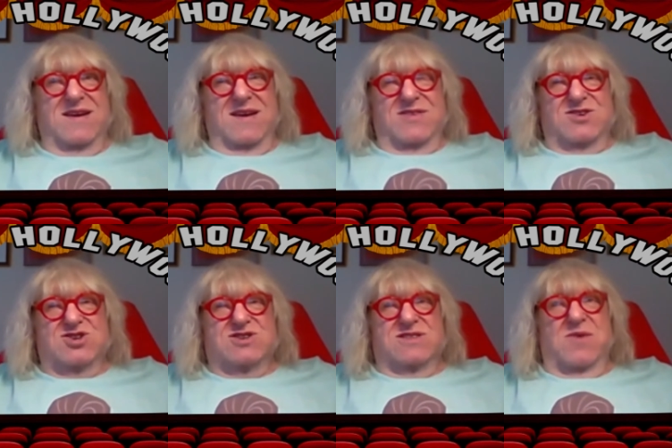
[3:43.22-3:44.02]
the
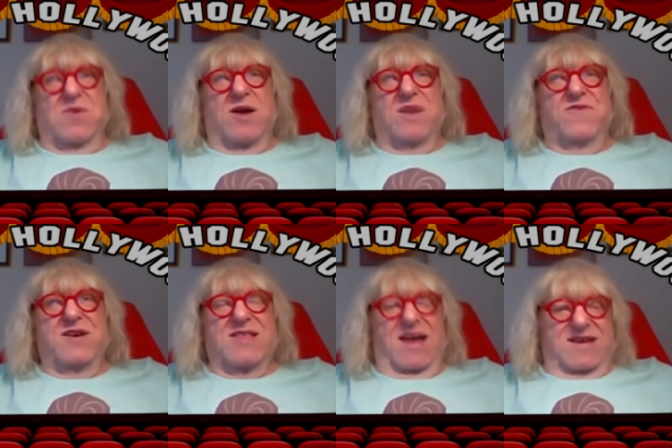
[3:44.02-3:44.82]
sh- they want to
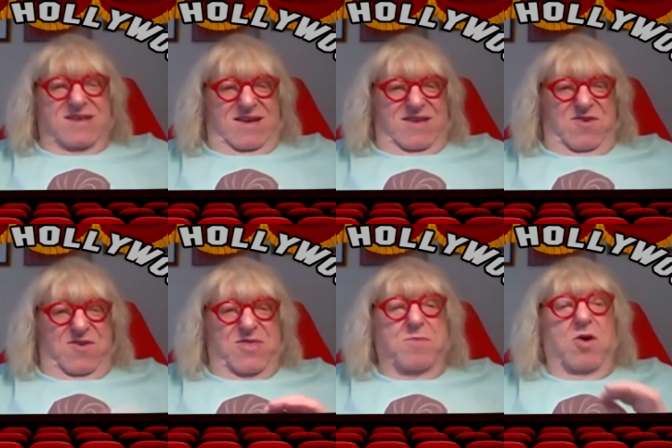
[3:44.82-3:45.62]
feel like uh,
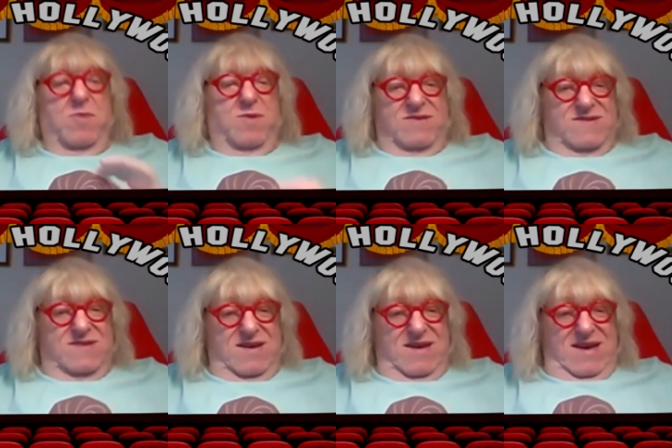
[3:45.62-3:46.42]
they're in the moment
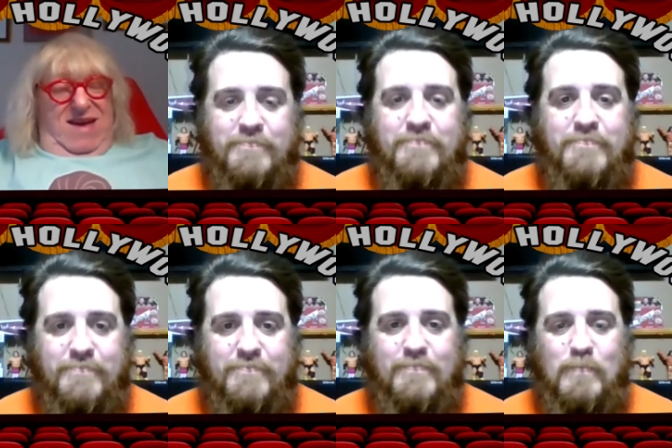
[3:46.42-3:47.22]
mm-hmm.
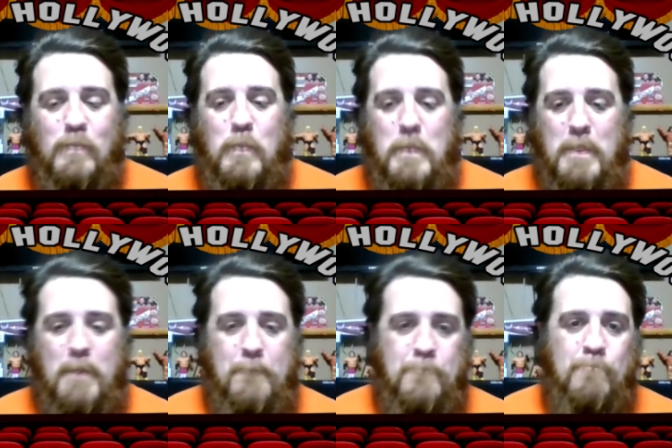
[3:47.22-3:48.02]
and it's a
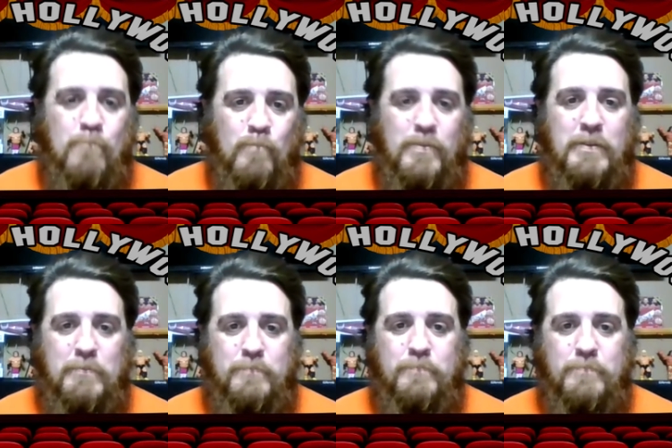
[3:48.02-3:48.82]
it's a live
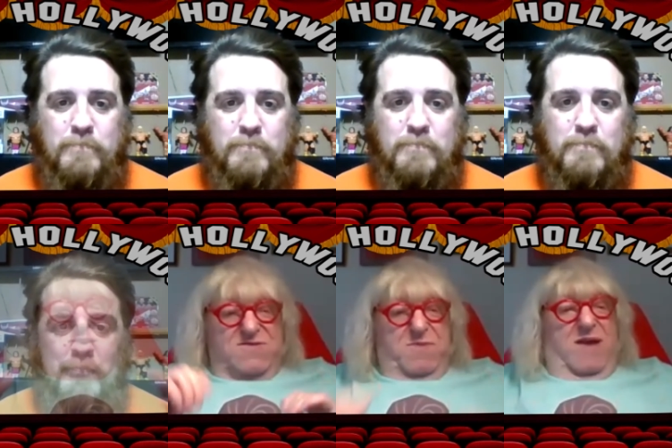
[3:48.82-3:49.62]
party, and
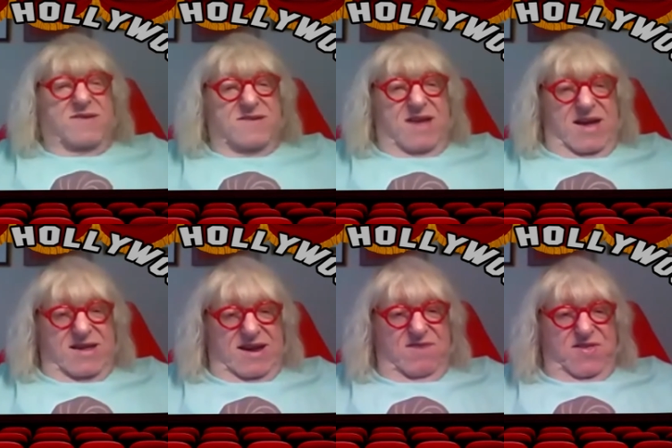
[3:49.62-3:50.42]
there's
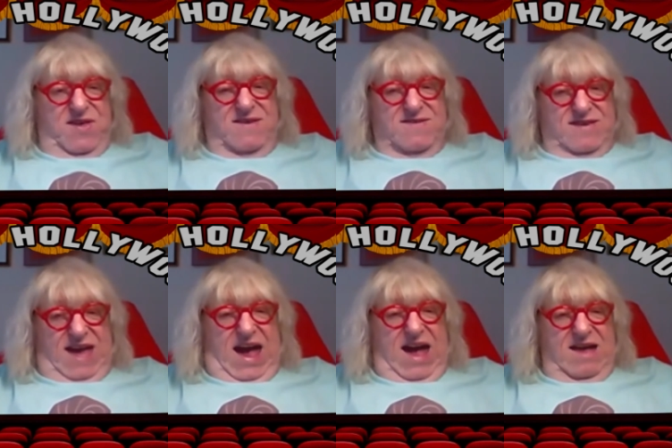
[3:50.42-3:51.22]
spontaneity. Everything isn't
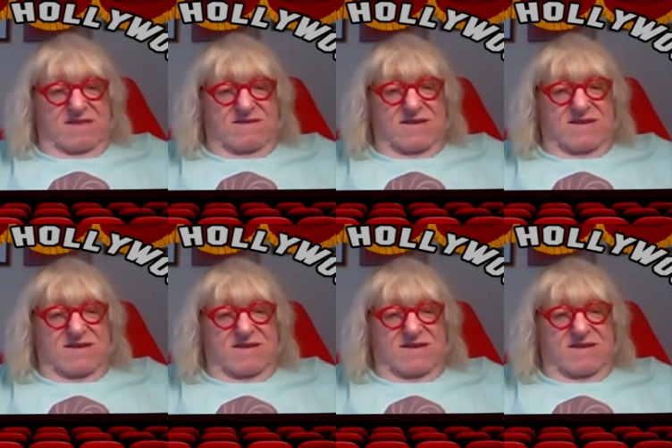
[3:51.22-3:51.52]
canned,